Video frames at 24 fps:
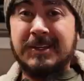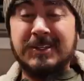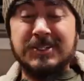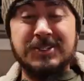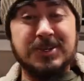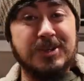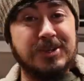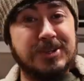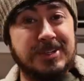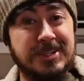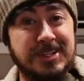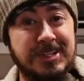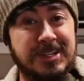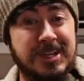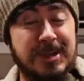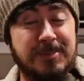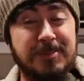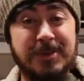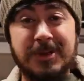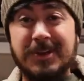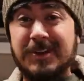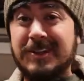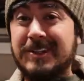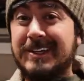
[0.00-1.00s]
So it could
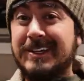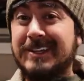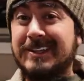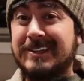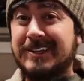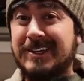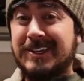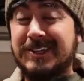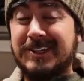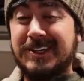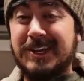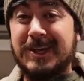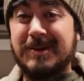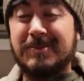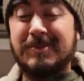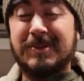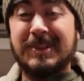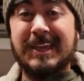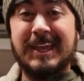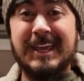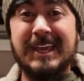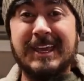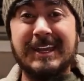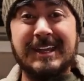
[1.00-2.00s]
come early, it could come
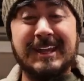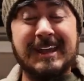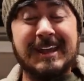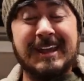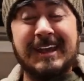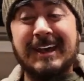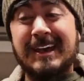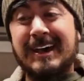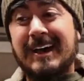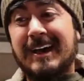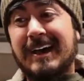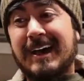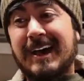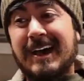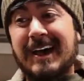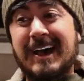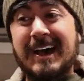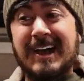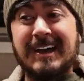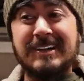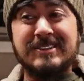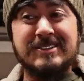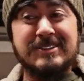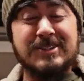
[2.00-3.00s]
late.
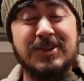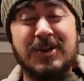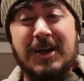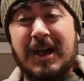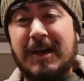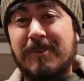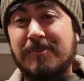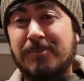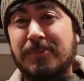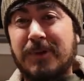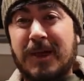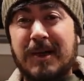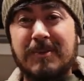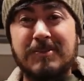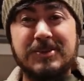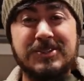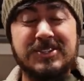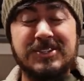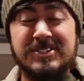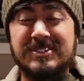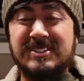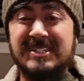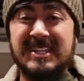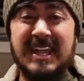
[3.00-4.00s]
So I'm probably
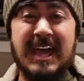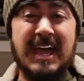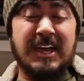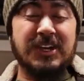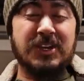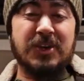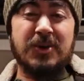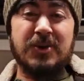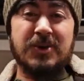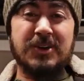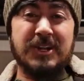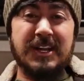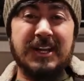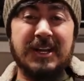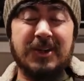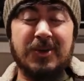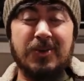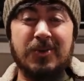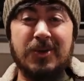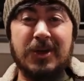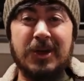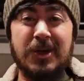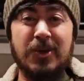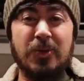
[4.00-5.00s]
just not going
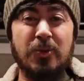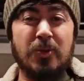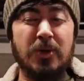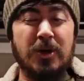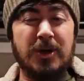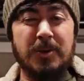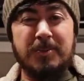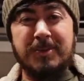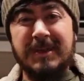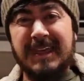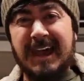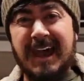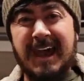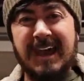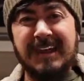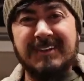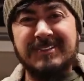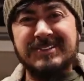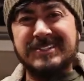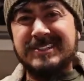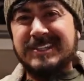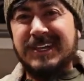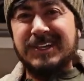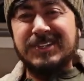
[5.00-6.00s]
anywhere where I'll be out
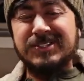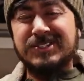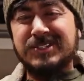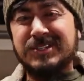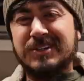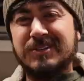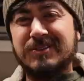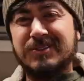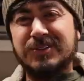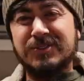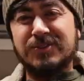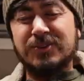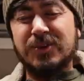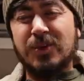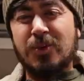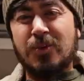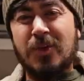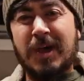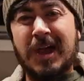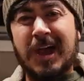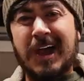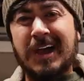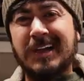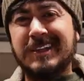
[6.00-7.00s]
of cell service for a
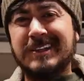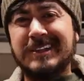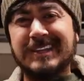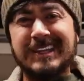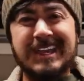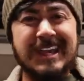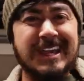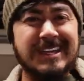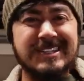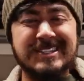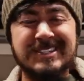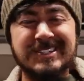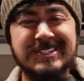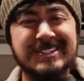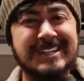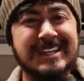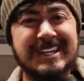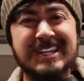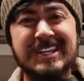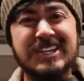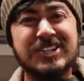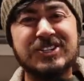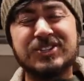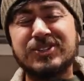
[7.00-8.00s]
while in case there's
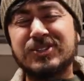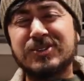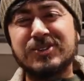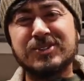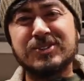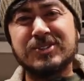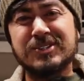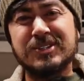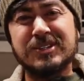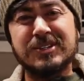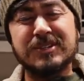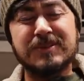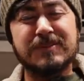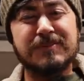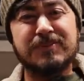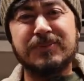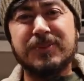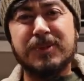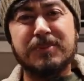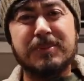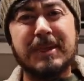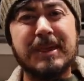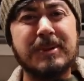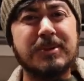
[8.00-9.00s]
any issues or
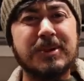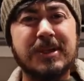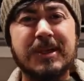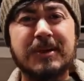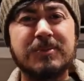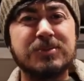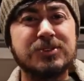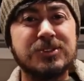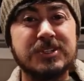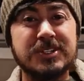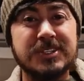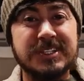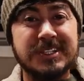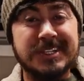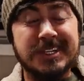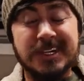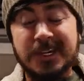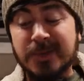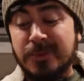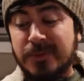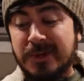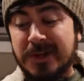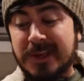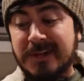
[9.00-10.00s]
the baby comes early
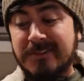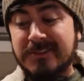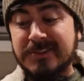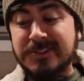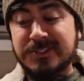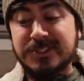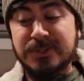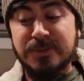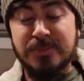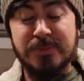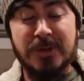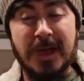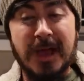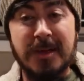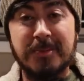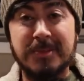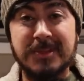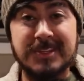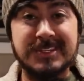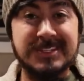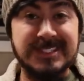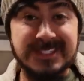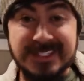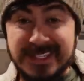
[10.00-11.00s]
or whatever. So
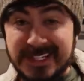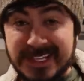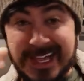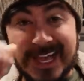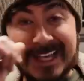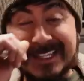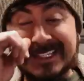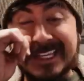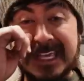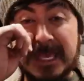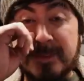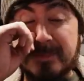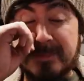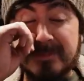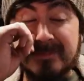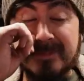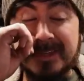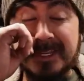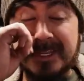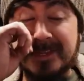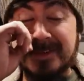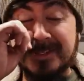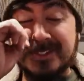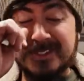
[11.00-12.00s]
probably this is the last camping
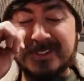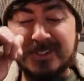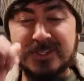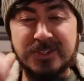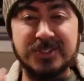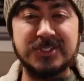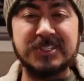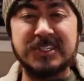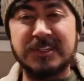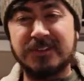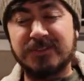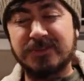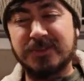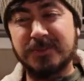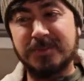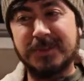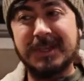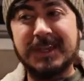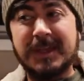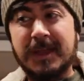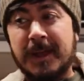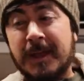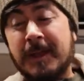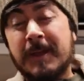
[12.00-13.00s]
video you'll see from
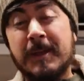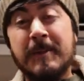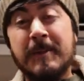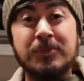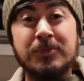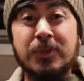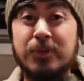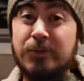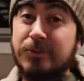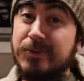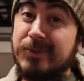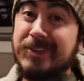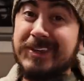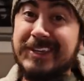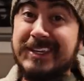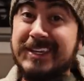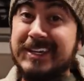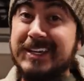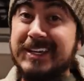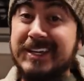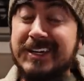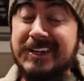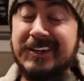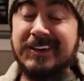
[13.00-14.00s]
me for the
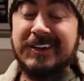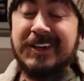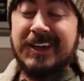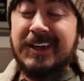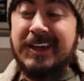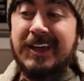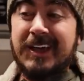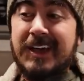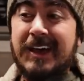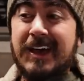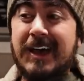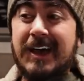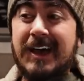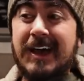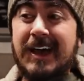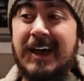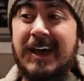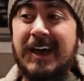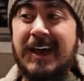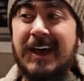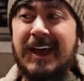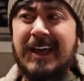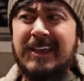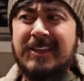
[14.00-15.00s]
year.
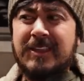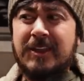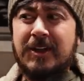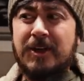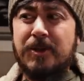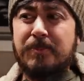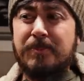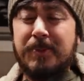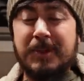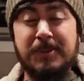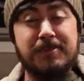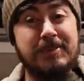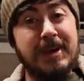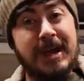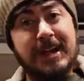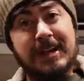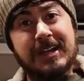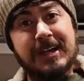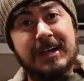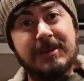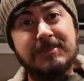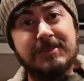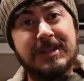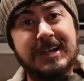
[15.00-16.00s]
And then I'll pick
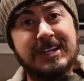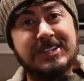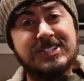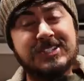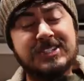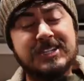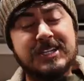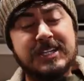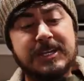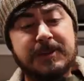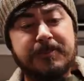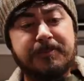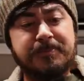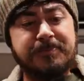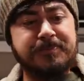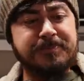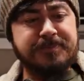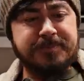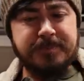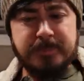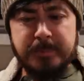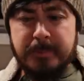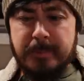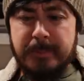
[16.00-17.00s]
back up next year.
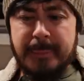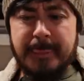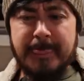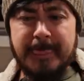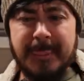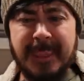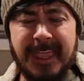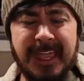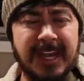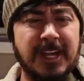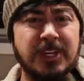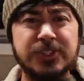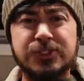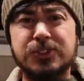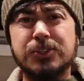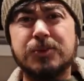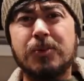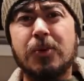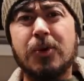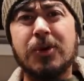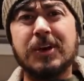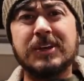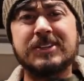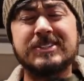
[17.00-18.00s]
And I'll
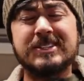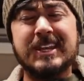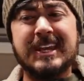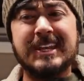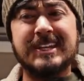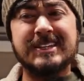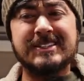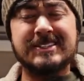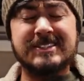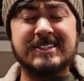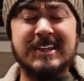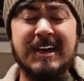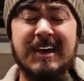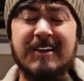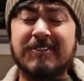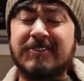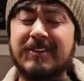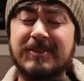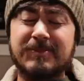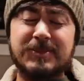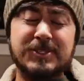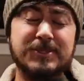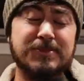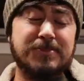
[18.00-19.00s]
do more exciting
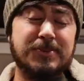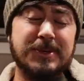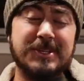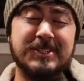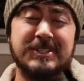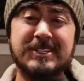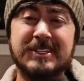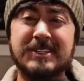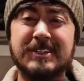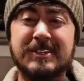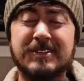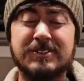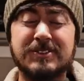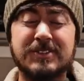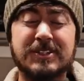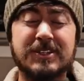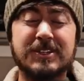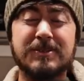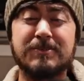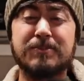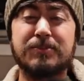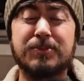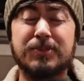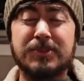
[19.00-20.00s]
stuff. I'm just busy
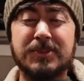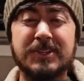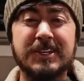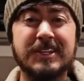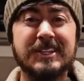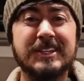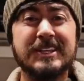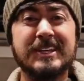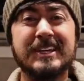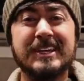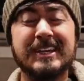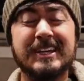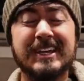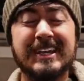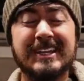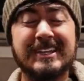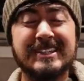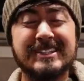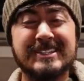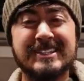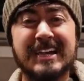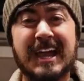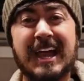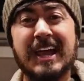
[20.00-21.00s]
completely
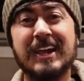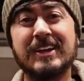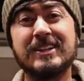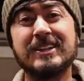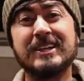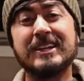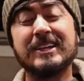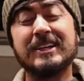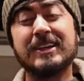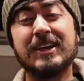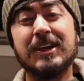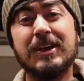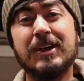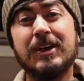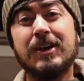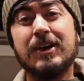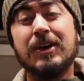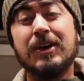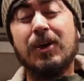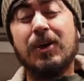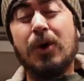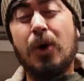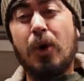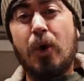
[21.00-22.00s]
and entirely,
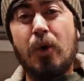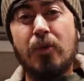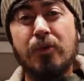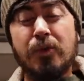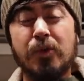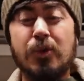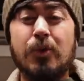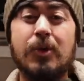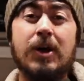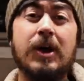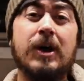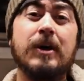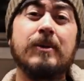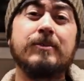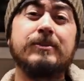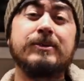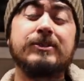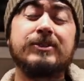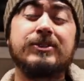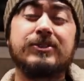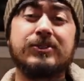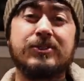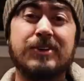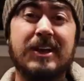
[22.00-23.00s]

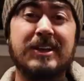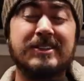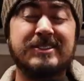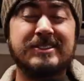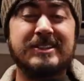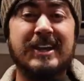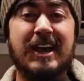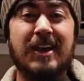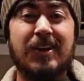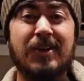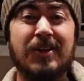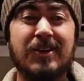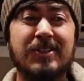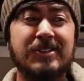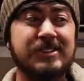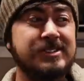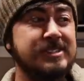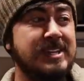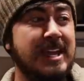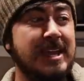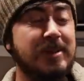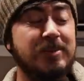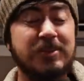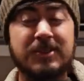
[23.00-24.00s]
overwhelmed, stressed out all the
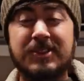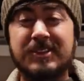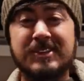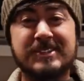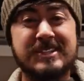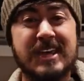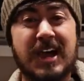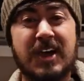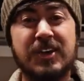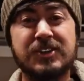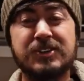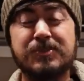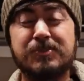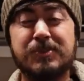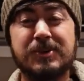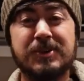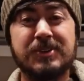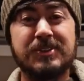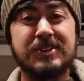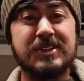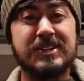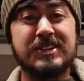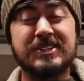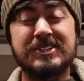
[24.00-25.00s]
time with this house
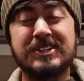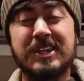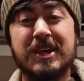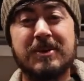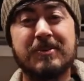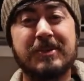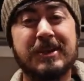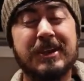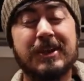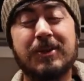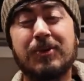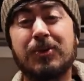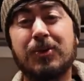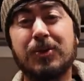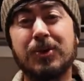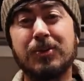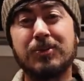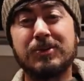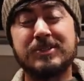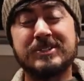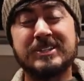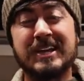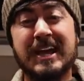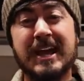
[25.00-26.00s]
build that is coming at a
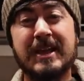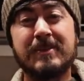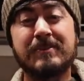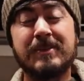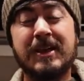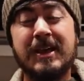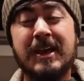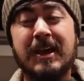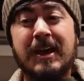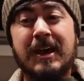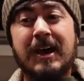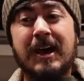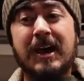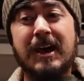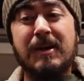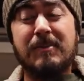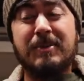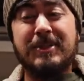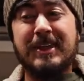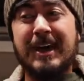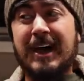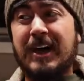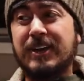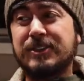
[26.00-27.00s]
horrible time.
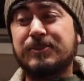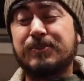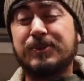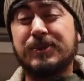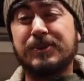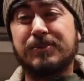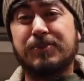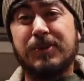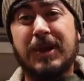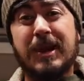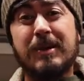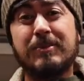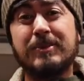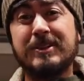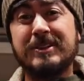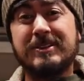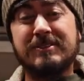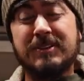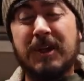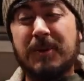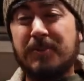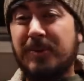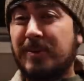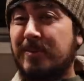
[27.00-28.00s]
But the house build probably
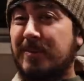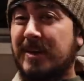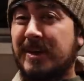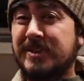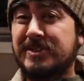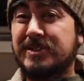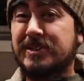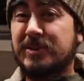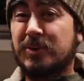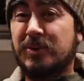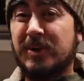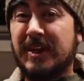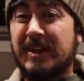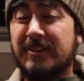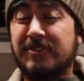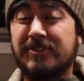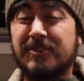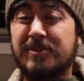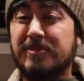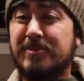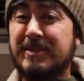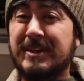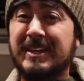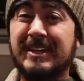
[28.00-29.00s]
a couple months away
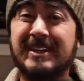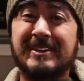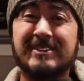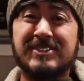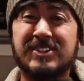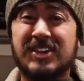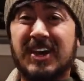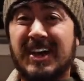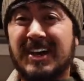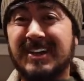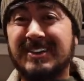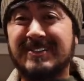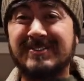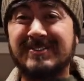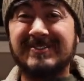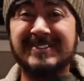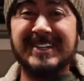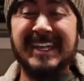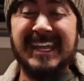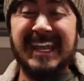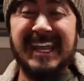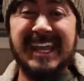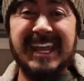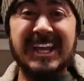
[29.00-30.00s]
from being
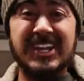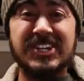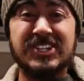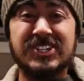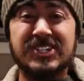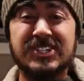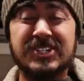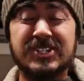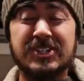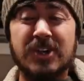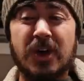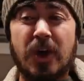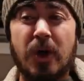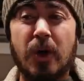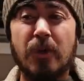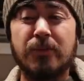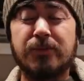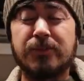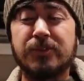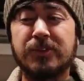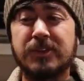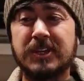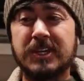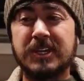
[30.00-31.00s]
done-ish,
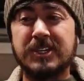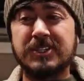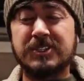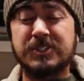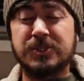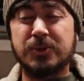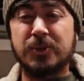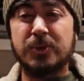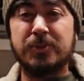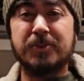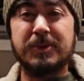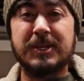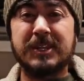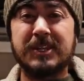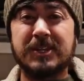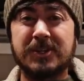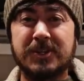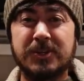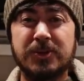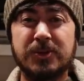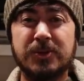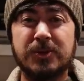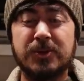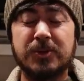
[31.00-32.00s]
hopefully. So we'll be in a
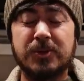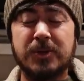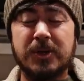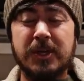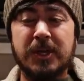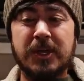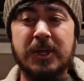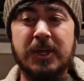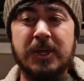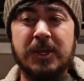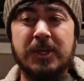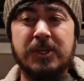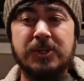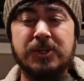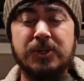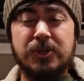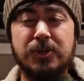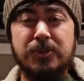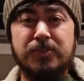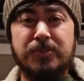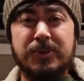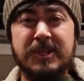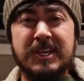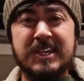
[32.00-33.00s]

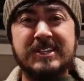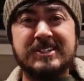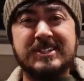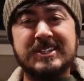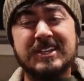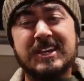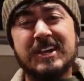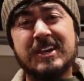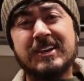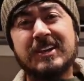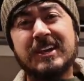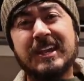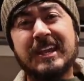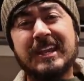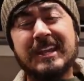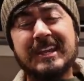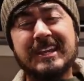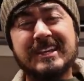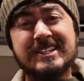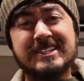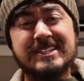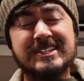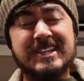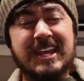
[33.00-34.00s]
new place there,
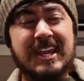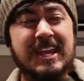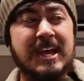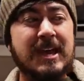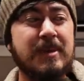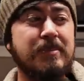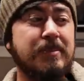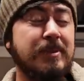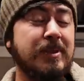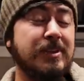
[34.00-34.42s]
getting it set up.